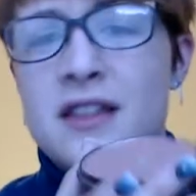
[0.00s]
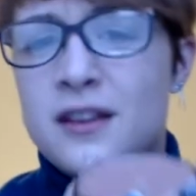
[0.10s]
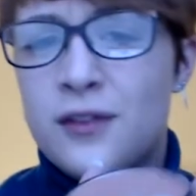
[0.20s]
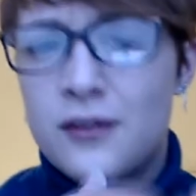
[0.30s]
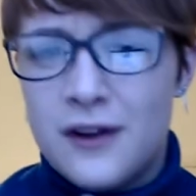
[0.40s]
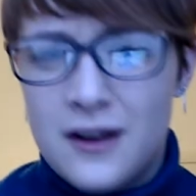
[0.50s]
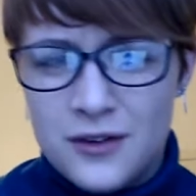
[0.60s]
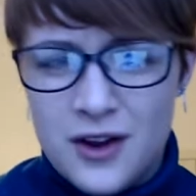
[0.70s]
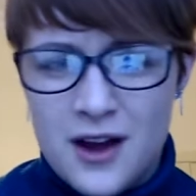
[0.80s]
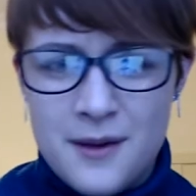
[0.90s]
this for a very long
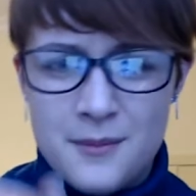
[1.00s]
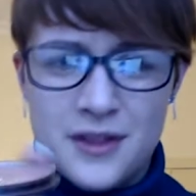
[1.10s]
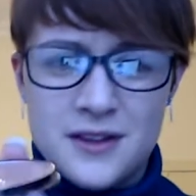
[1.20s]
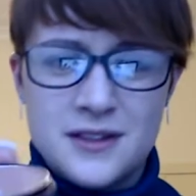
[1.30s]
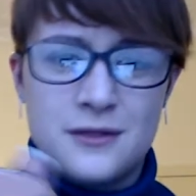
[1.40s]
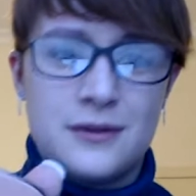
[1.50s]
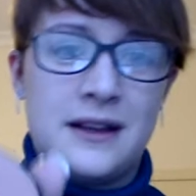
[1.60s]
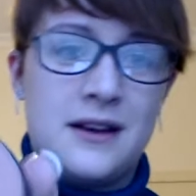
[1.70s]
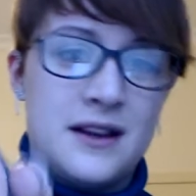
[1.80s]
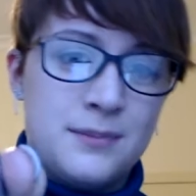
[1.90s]
time, but this is a really
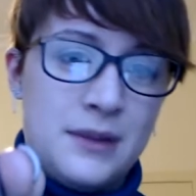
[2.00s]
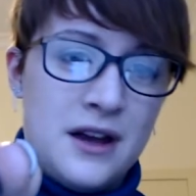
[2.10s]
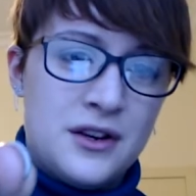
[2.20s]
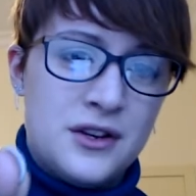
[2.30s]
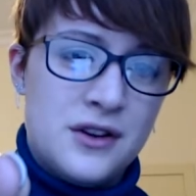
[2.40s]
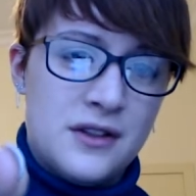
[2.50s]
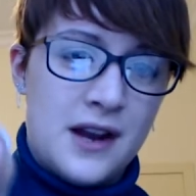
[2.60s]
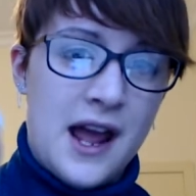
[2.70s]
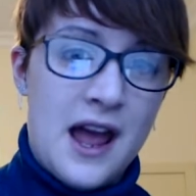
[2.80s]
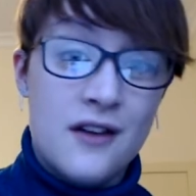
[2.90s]
nice blush that I
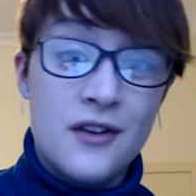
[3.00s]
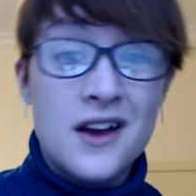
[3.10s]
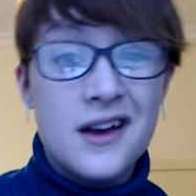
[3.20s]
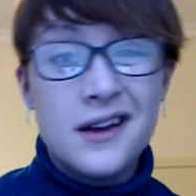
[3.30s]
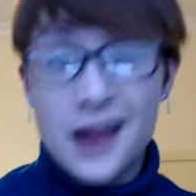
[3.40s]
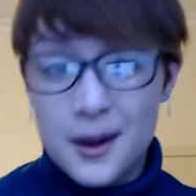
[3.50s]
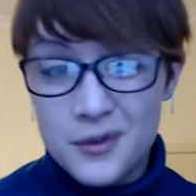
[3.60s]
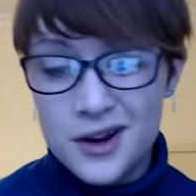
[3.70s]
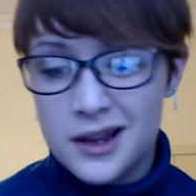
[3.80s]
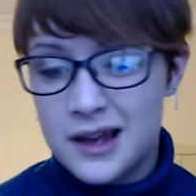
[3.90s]
have.
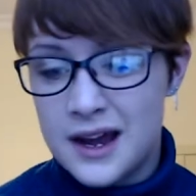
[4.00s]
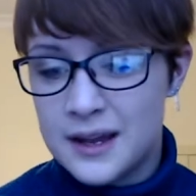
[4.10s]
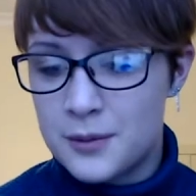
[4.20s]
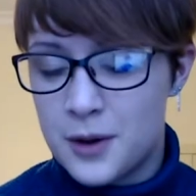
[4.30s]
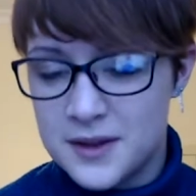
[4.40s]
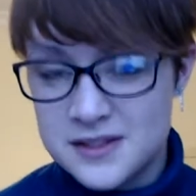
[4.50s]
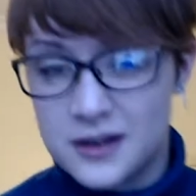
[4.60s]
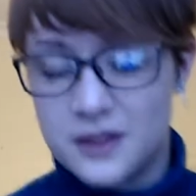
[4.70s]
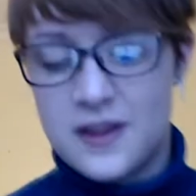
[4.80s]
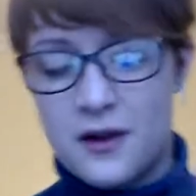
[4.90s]
Camera lighting probably isn't going
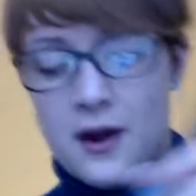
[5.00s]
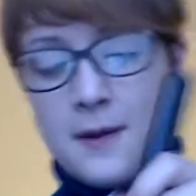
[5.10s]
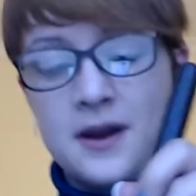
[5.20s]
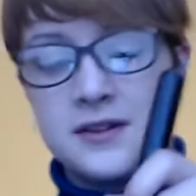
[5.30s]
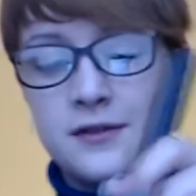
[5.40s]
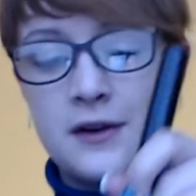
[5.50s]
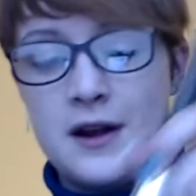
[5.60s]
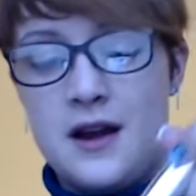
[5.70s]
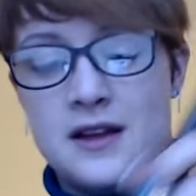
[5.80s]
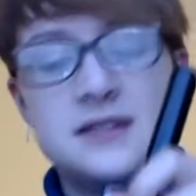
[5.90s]
to look that great, but it's a very
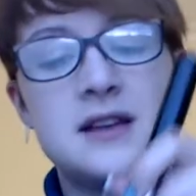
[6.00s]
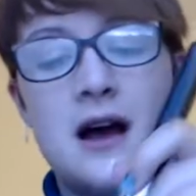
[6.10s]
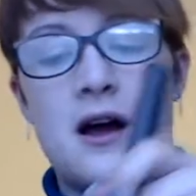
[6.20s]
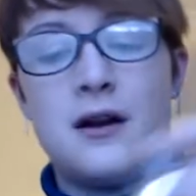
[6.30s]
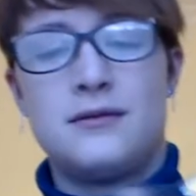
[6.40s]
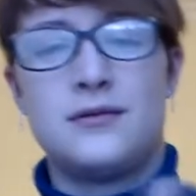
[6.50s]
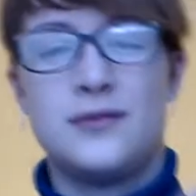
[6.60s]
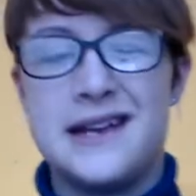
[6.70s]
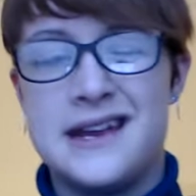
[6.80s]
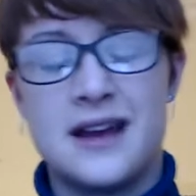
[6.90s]
nice,
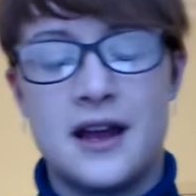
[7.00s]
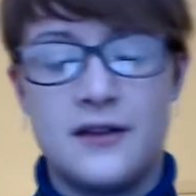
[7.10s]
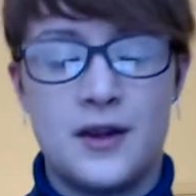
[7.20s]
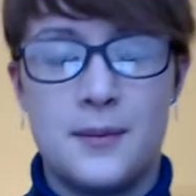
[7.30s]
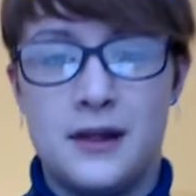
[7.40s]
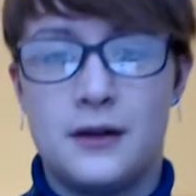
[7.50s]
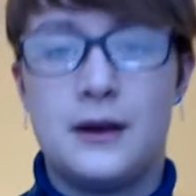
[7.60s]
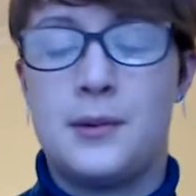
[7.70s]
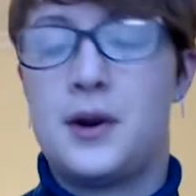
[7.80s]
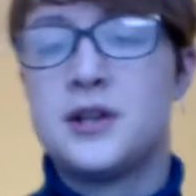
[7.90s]
ready kind of capillary
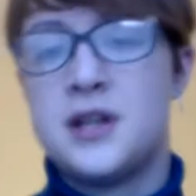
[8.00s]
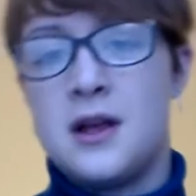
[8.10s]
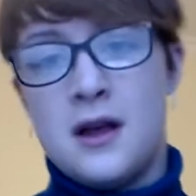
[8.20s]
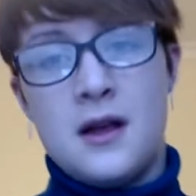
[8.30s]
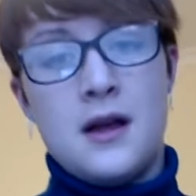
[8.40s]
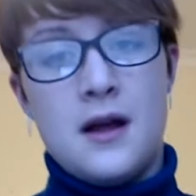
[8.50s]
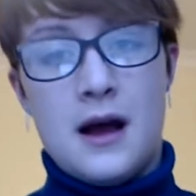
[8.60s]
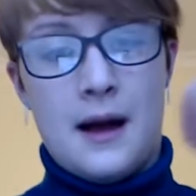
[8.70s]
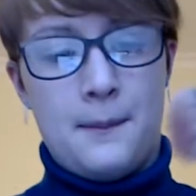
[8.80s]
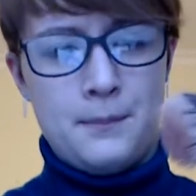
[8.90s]
blush.
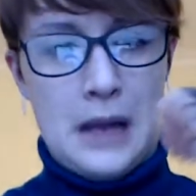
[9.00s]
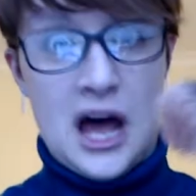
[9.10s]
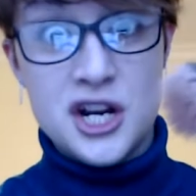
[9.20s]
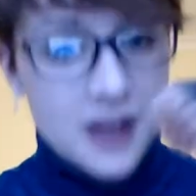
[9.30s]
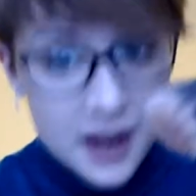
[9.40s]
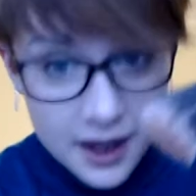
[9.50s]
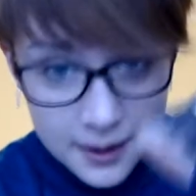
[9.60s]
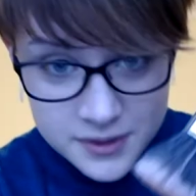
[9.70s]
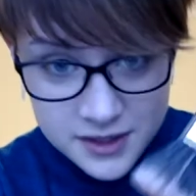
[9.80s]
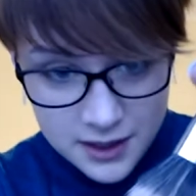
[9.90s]
And
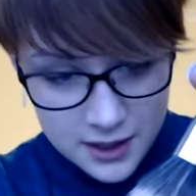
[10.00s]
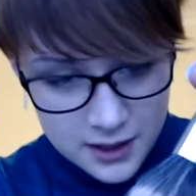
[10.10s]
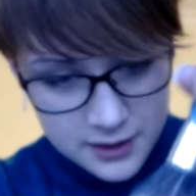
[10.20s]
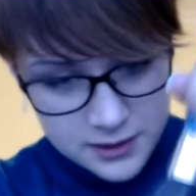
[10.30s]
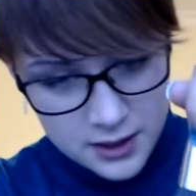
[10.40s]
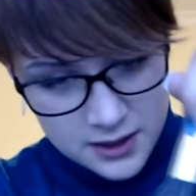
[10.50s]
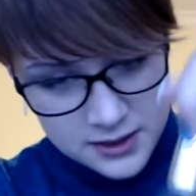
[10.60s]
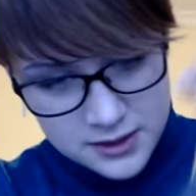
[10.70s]
I'm just gonna dust